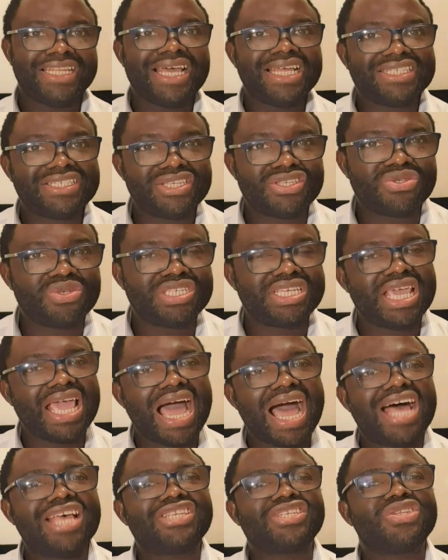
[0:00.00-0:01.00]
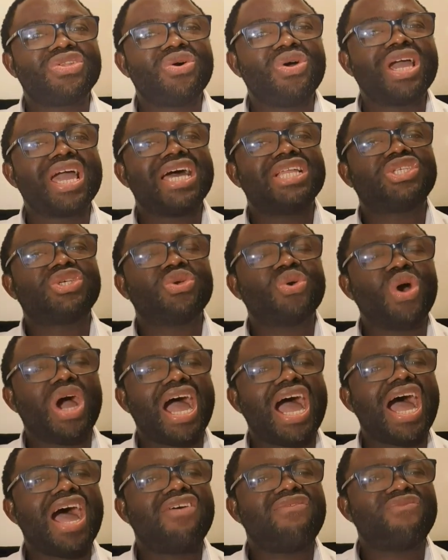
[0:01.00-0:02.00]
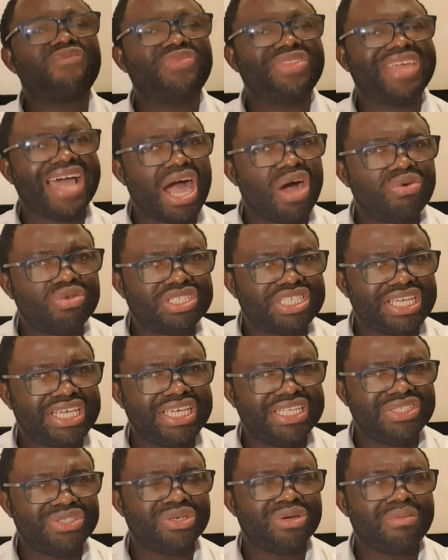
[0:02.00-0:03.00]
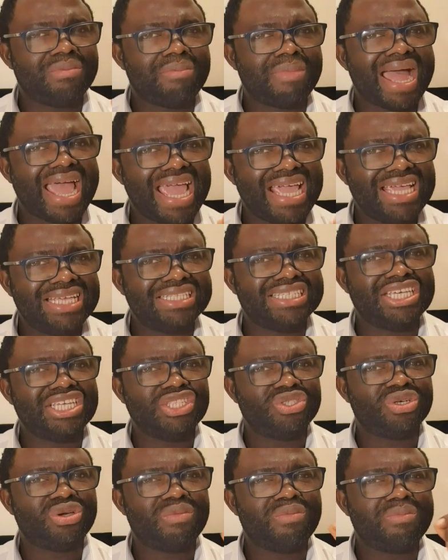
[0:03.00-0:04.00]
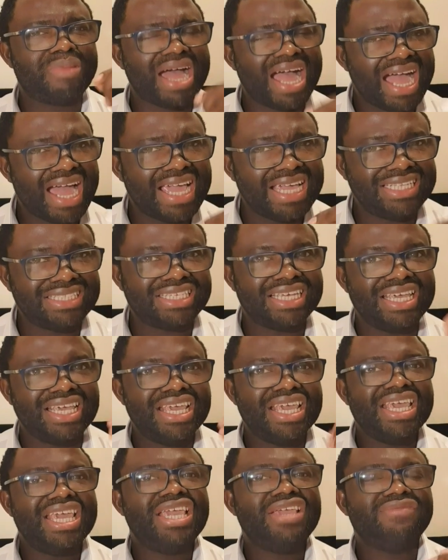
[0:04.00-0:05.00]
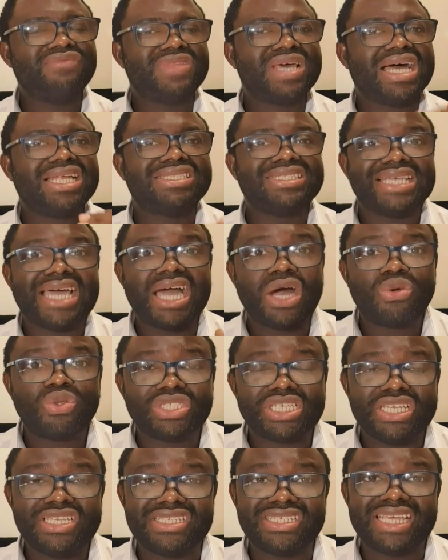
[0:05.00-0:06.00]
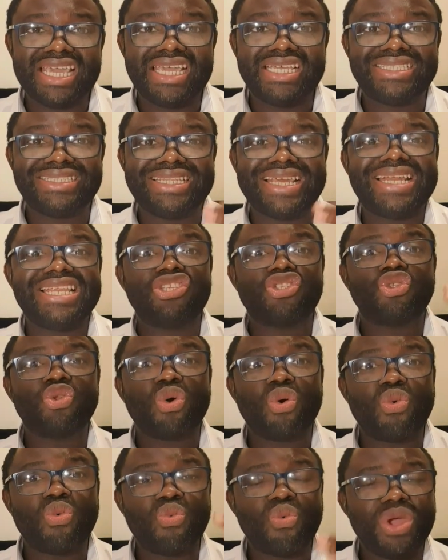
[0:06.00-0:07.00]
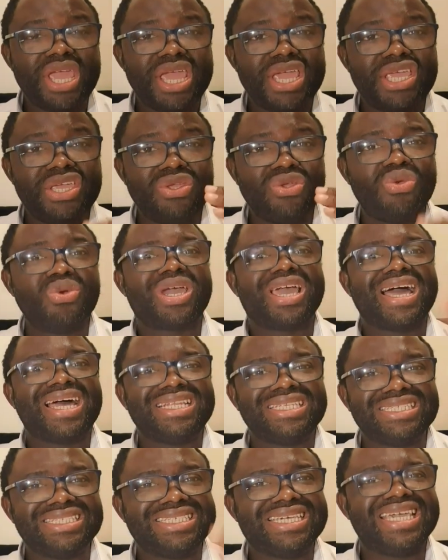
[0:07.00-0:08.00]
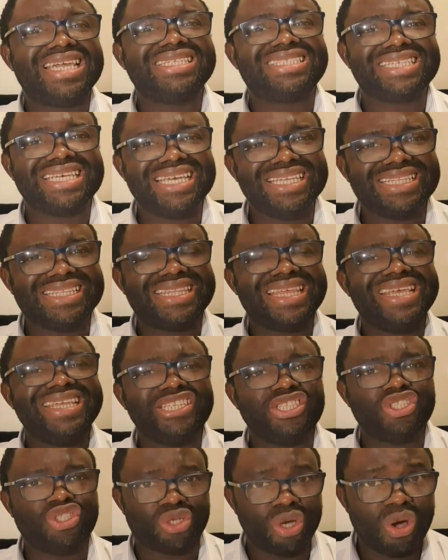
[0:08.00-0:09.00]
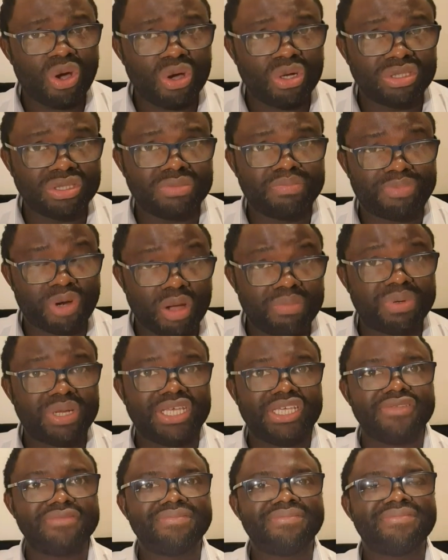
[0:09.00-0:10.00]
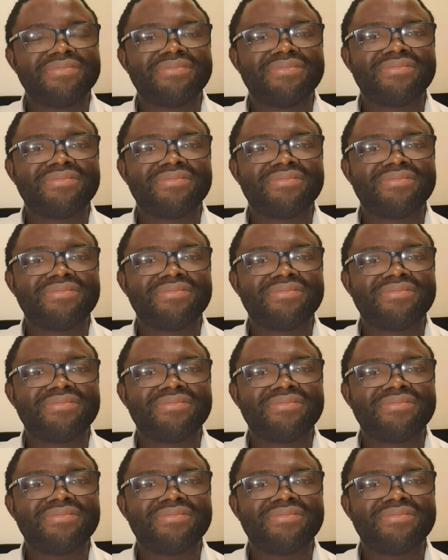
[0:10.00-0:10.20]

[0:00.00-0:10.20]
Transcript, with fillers: That is to say, as long as you have doubt in your mind, in your mind, if that doubt is there, there is no way you can get a thing done properly.